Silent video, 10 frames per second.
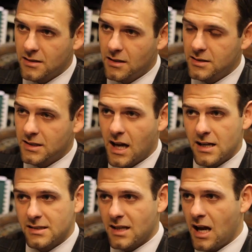There's a guy
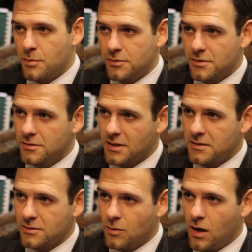in Cyprus who
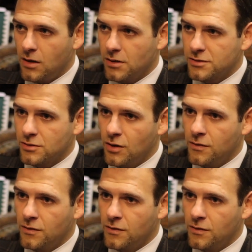sends quite a lot of stuff.